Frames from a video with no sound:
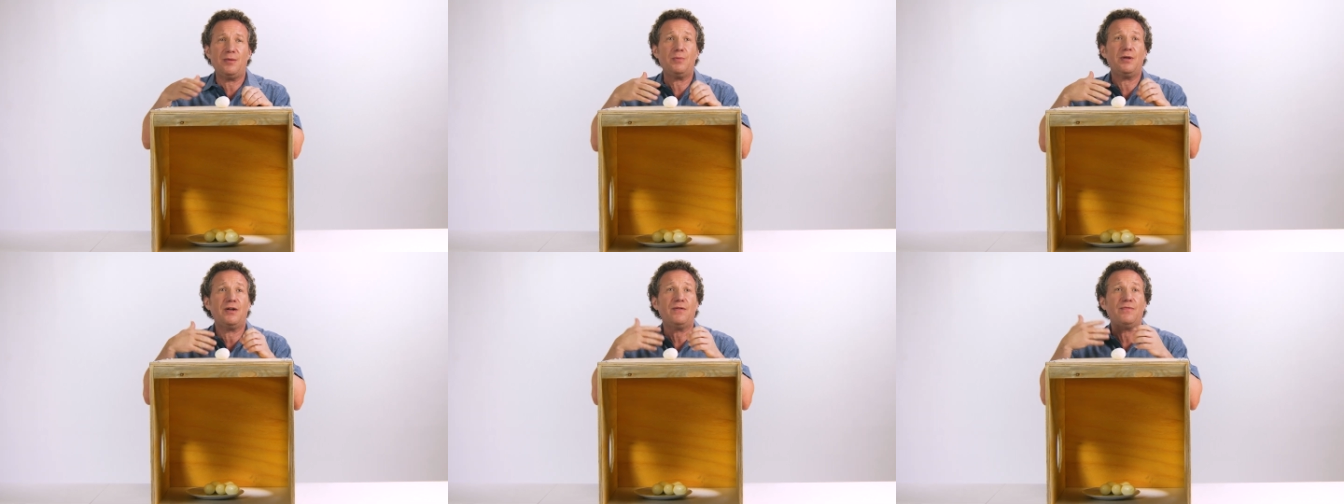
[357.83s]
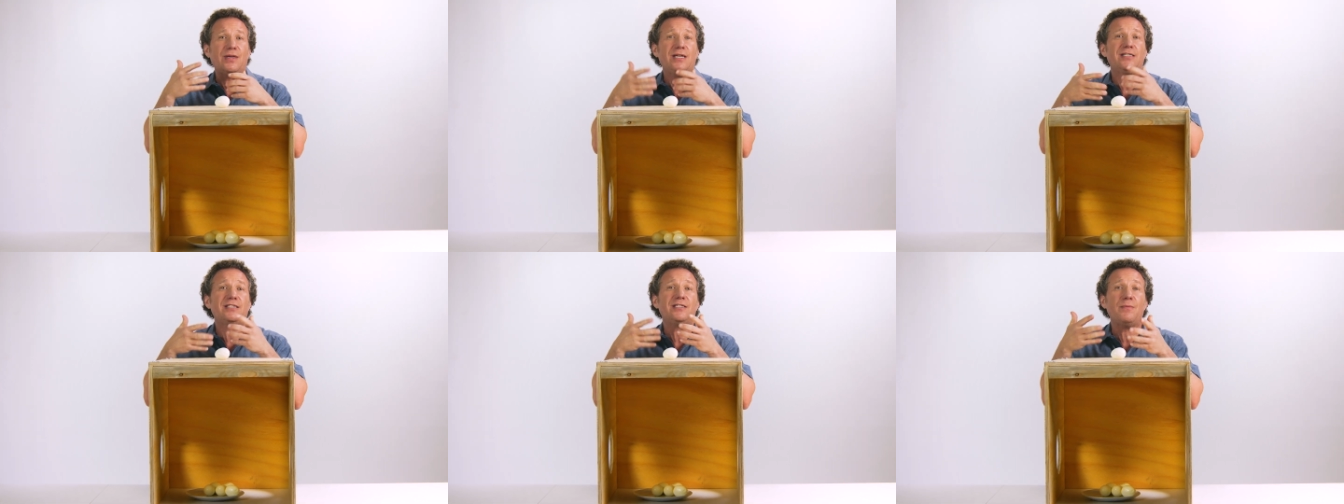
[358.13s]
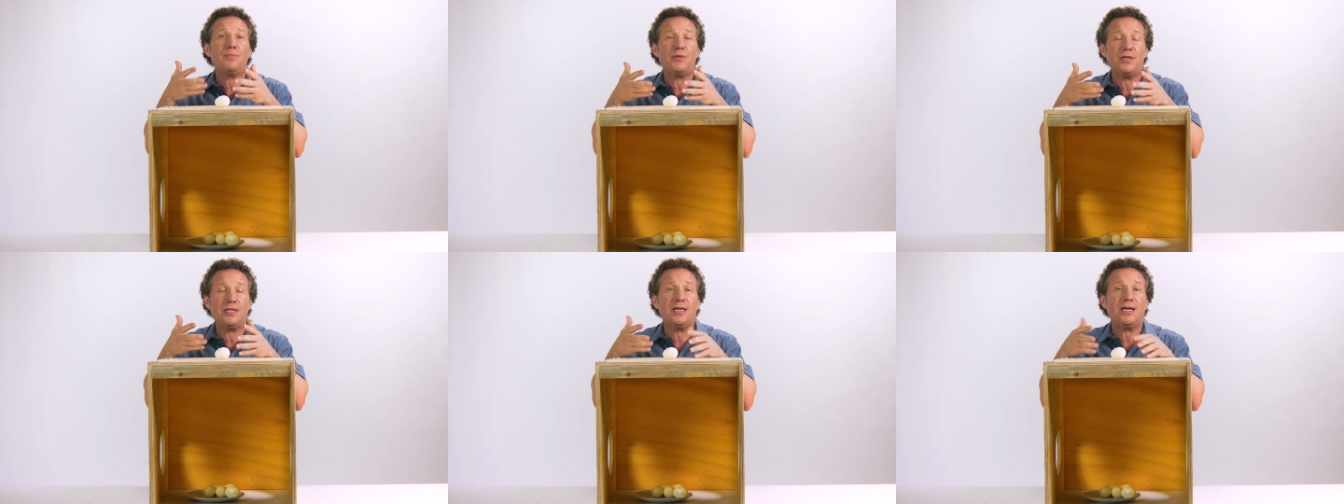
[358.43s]
but if that's
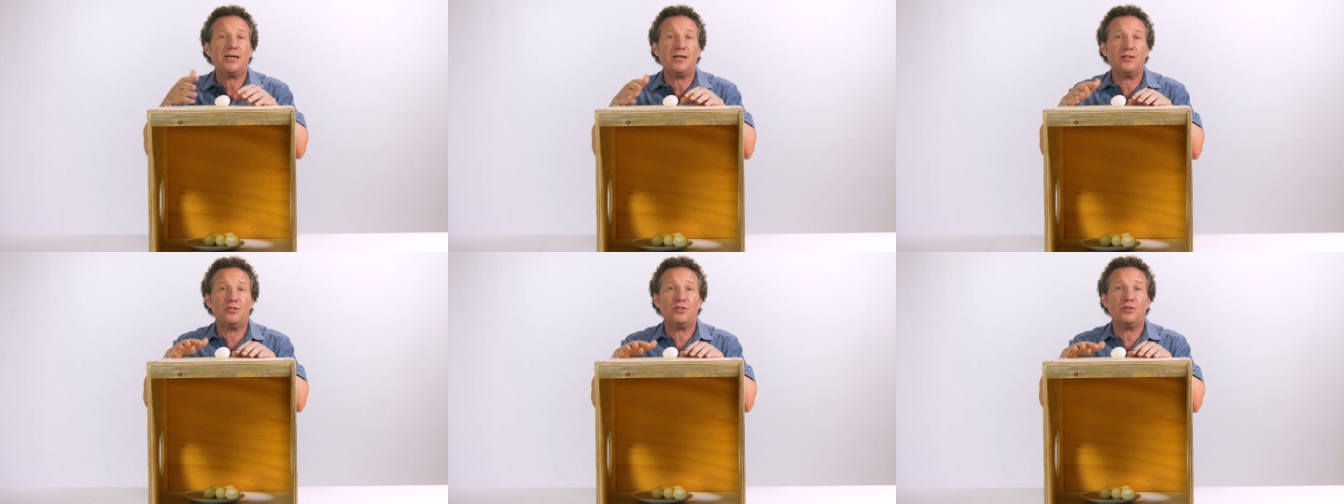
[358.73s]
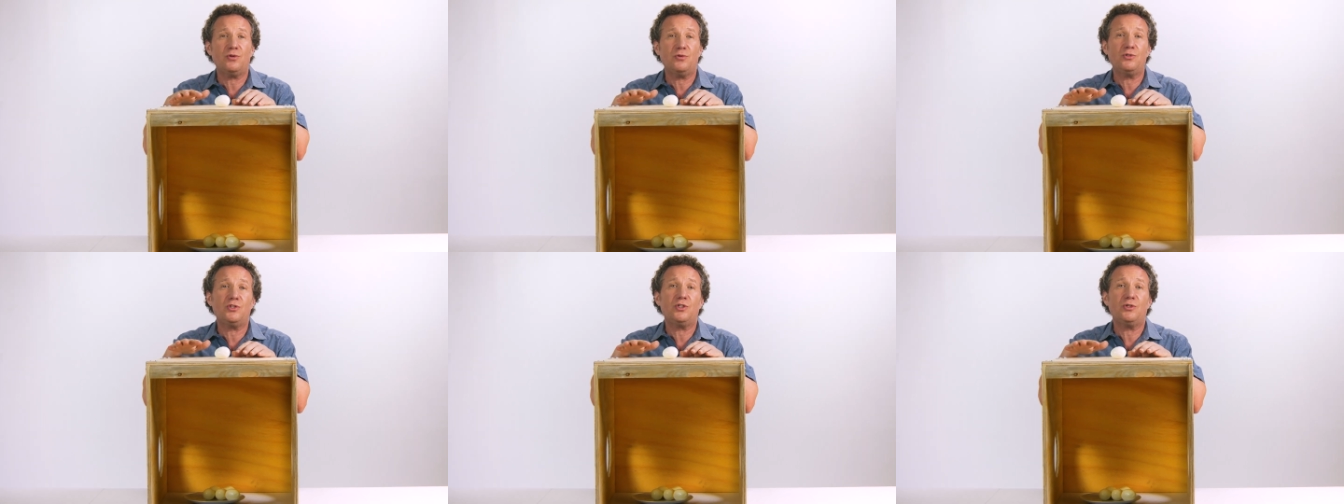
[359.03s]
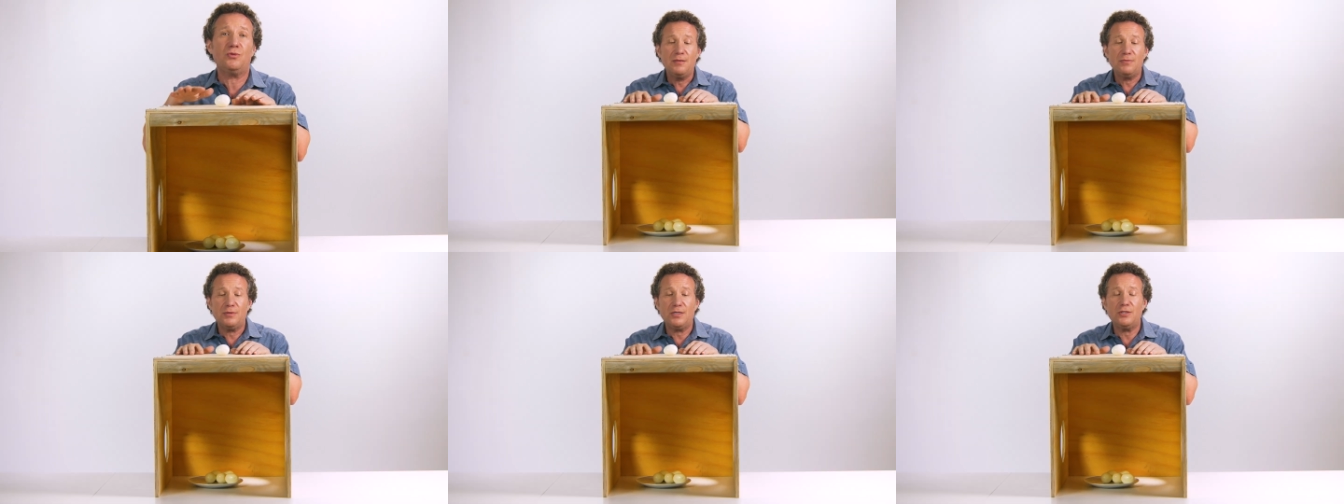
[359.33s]
something that concerns you,
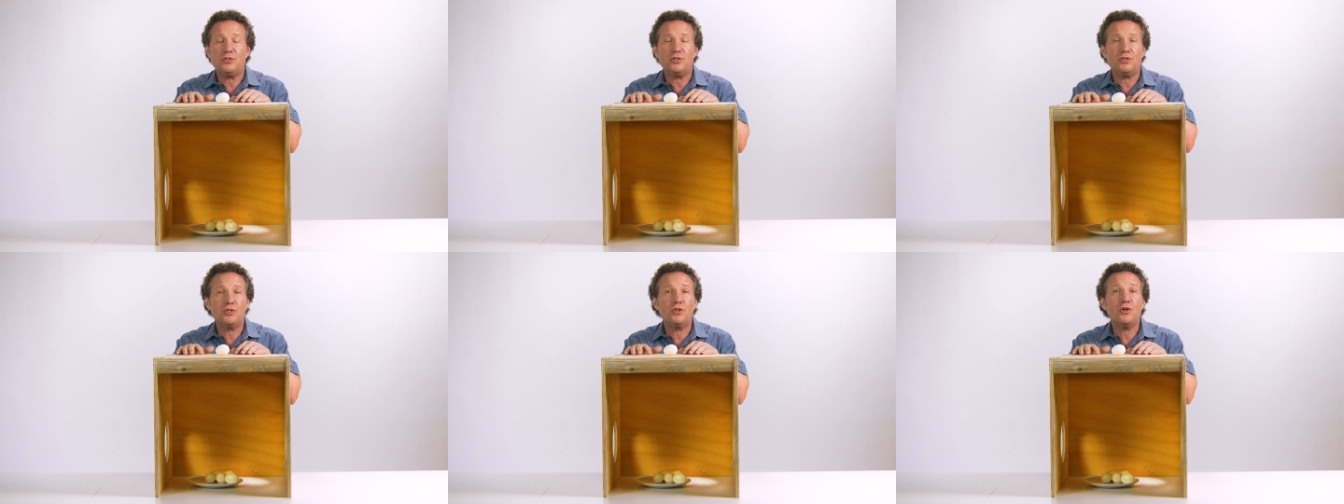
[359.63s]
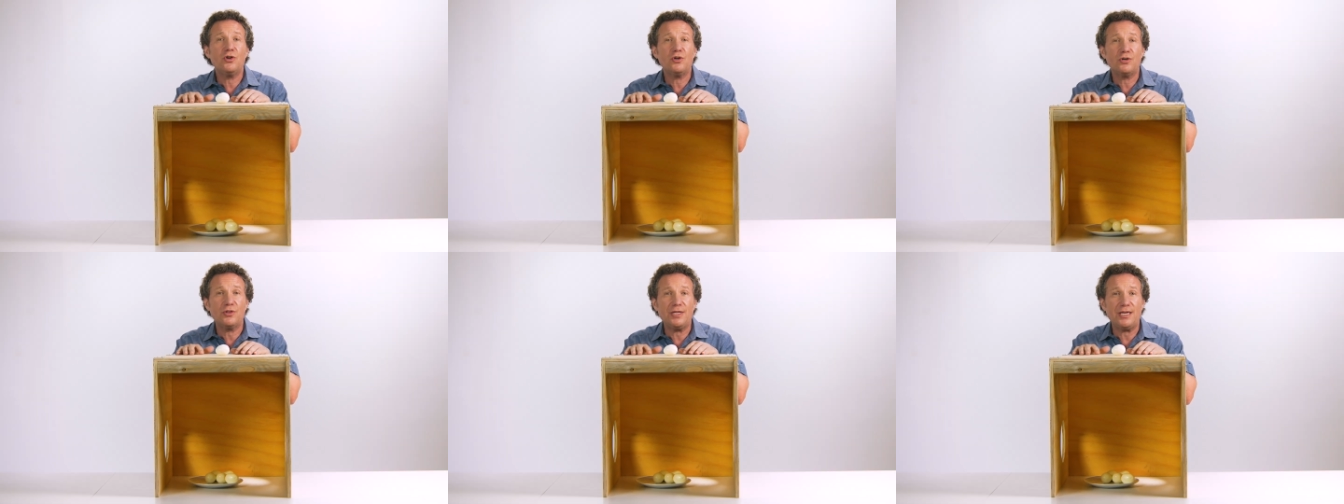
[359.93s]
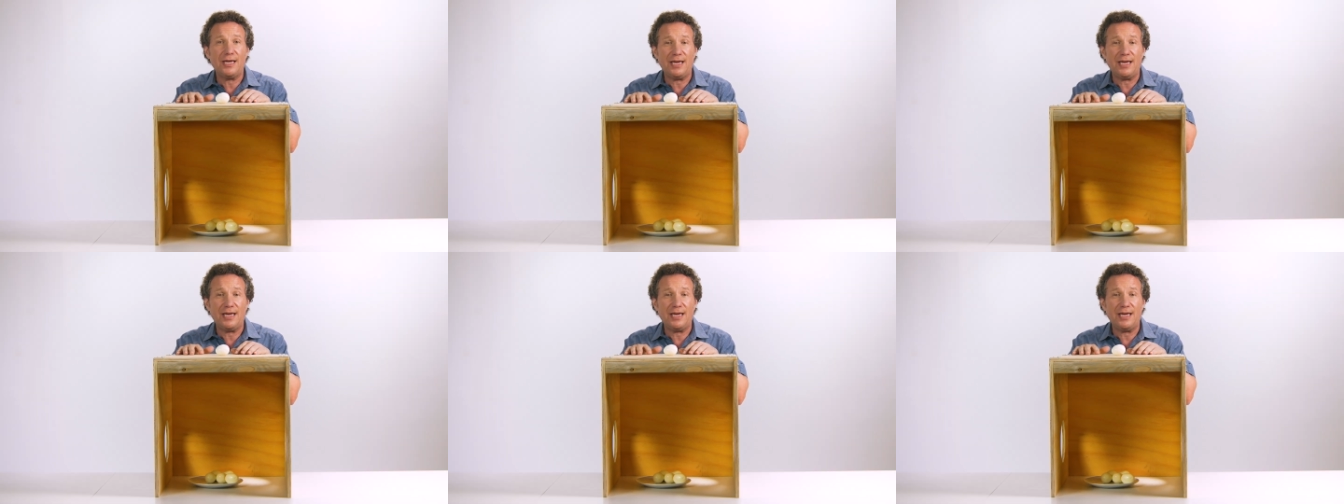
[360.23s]
then just cook the